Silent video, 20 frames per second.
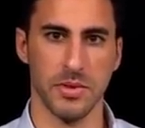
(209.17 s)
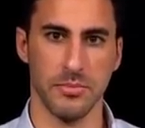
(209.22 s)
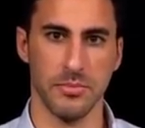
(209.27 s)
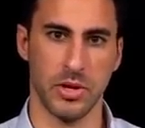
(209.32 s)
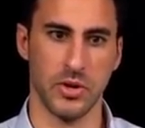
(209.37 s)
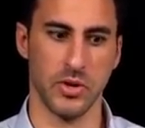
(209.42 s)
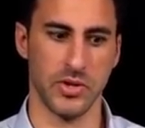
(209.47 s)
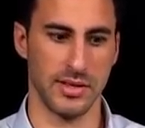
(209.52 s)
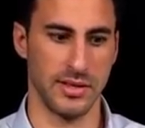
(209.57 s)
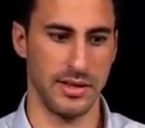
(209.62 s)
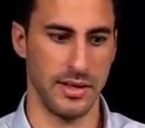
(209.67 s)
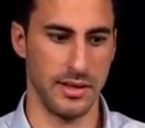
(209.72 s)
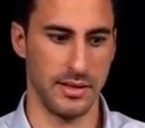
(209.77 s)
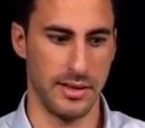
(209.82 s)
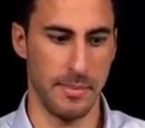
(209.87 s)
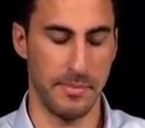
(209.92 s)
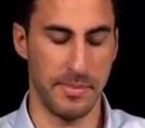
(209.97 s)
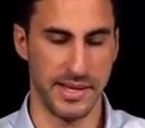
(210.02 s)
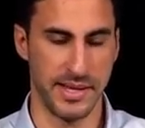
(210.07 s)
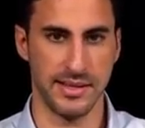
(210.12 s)
because
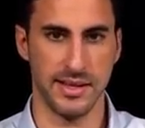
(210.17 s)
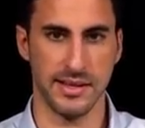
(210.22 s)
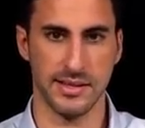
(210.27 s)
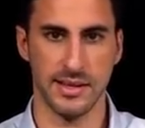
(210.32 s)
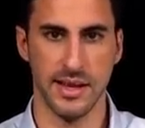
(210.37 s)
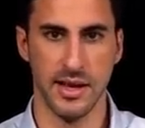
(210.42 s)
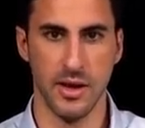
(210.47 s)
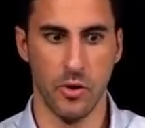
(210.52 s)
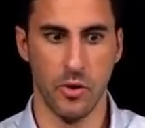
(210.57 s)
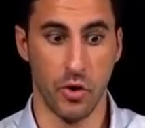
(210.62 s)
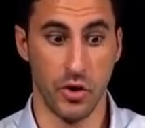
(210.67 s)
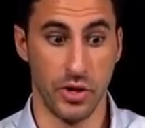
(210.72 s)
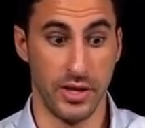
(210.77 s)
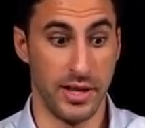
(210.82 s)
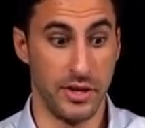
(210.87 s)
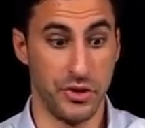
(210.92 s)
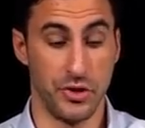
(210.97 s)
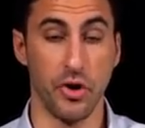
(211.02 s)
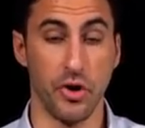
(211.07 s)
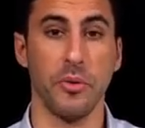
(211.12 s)
the business or
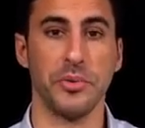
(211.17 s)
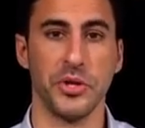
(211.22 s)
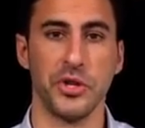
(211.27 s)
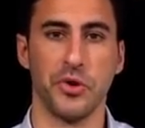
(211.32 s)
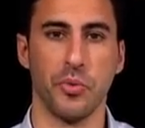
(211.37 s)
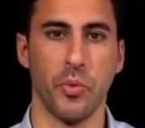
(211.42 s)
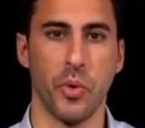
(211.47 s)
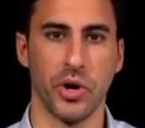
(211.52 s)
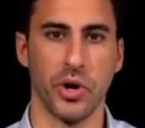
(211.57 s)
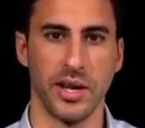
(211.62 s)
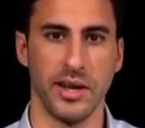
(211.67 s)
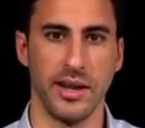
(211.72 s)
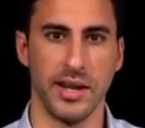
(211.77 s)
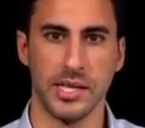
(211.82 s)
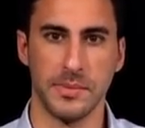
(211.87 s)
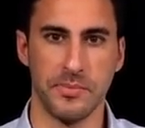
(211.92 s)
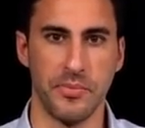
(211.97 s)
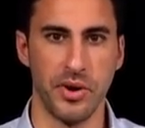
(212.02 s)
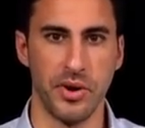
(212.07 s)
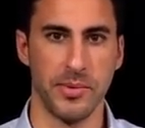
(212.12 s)
the job that you're working in
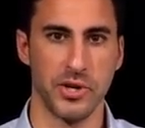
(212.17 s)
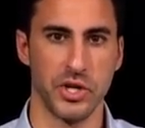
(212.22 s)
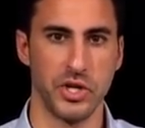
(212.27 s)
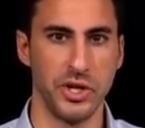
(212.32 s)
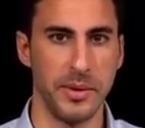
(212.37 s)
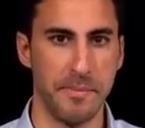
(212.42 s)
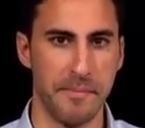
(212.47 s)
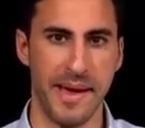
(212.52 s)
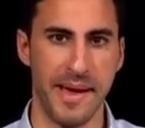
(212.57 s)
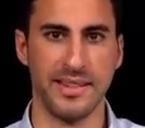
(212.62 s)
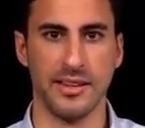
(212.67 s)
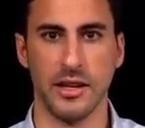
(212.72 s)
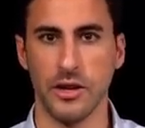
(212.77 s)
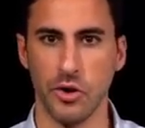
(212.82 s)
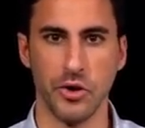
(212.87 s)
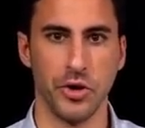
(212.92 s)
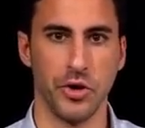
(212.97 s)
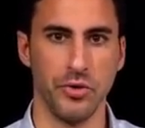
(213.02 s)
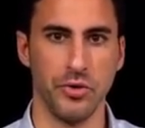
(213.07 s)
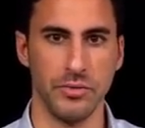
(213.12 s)
is pretty much dependent
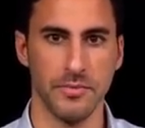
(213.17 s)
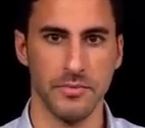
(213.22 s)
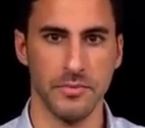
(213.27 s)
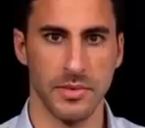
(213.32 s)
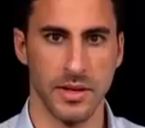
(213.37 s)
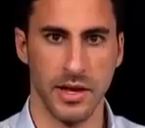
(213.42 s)
on you.